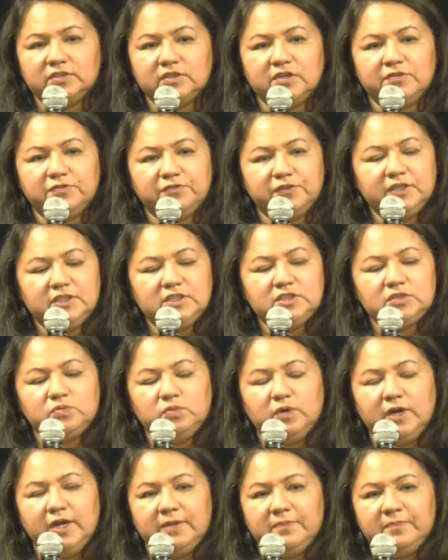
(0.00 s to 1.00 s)
So the first
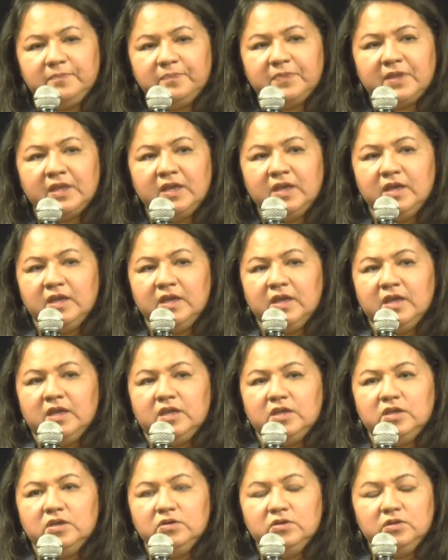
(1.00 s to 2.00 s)
one,
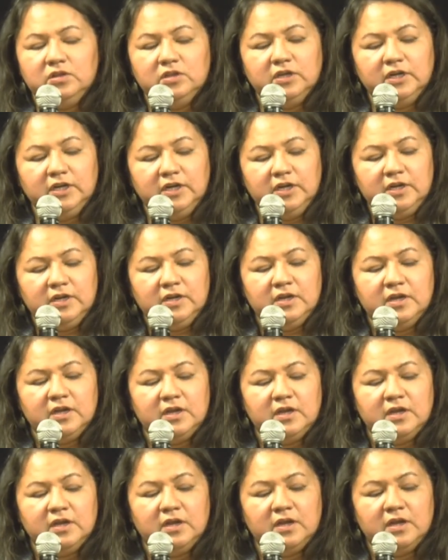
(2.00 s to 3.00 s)
you learn
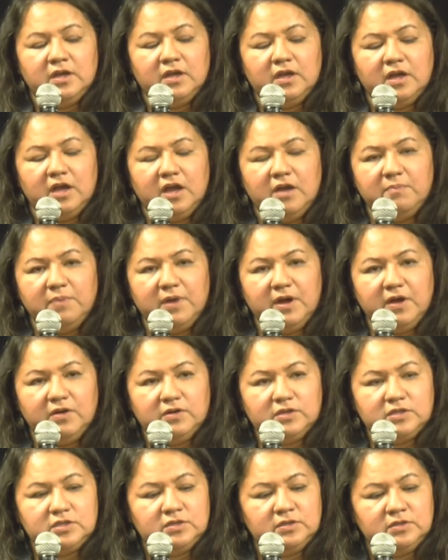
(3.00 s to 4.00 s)

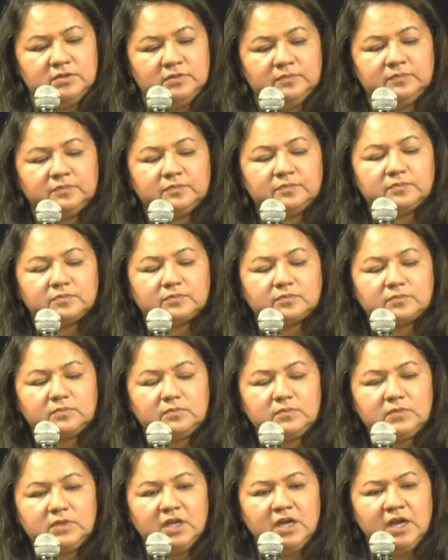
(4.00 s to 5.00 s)
about
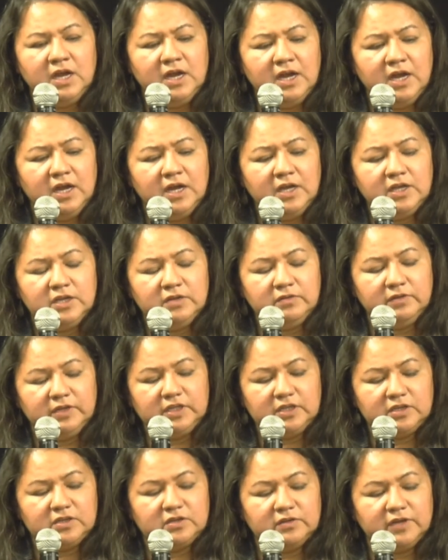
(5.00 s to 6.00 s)
uh, you're
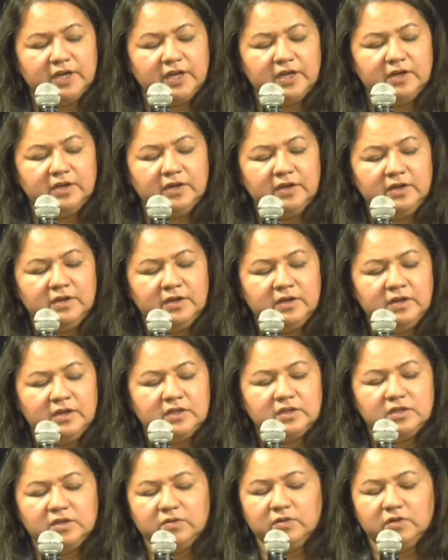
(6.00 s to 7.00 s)
with the creator,
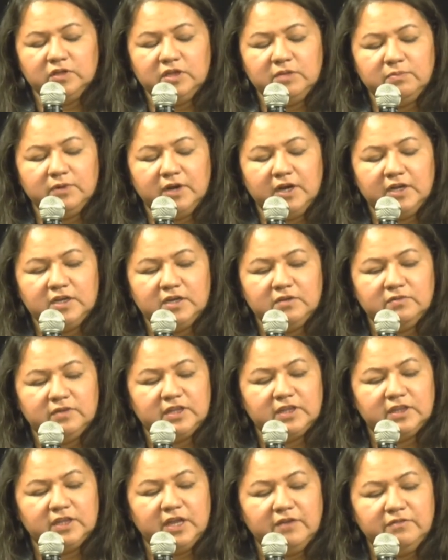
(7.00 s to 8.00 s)
you are only brought here
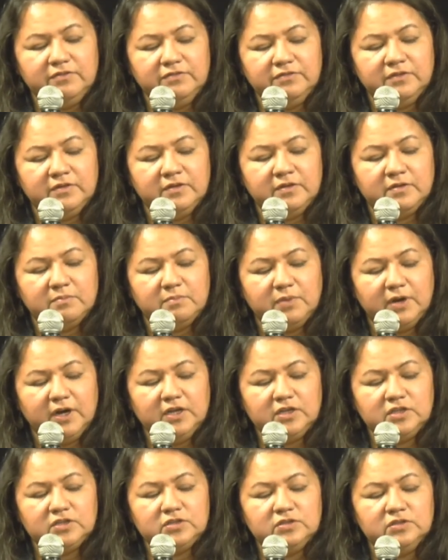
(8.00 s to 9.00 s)
with love,
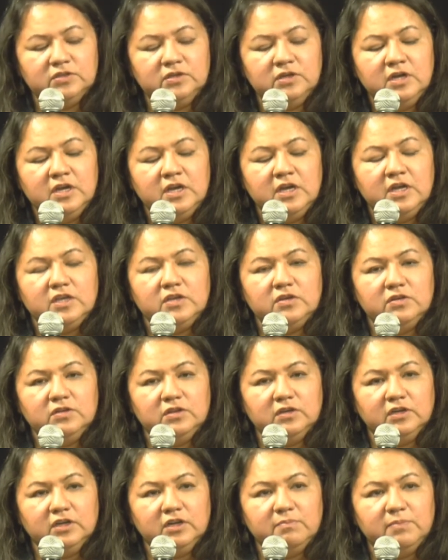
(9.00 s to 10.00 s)
part two. You
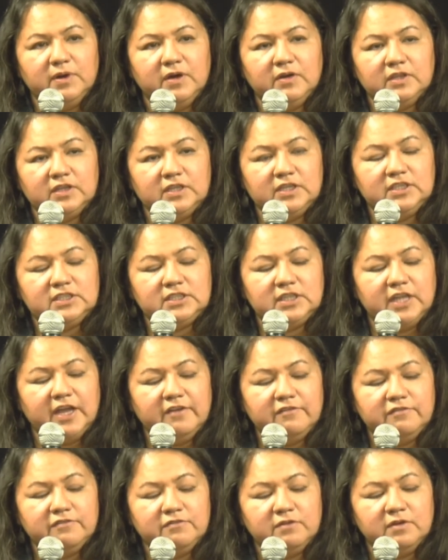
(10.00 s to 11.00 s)
learn about this
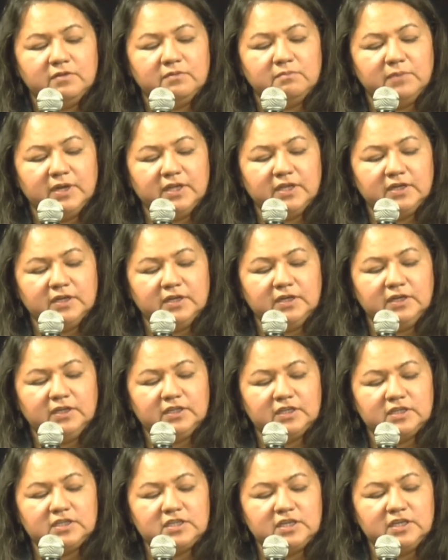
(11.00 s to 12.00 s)
life, Mother
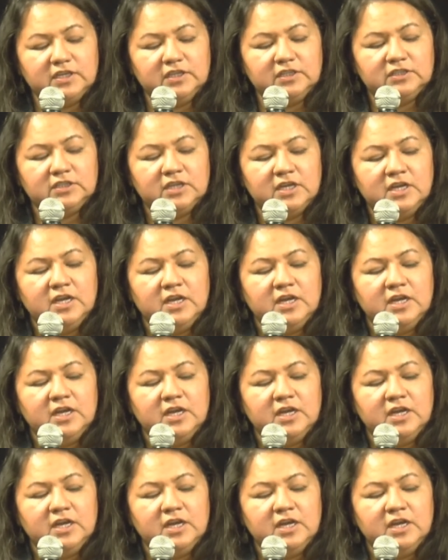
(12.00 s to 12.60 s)
Earth, the tears.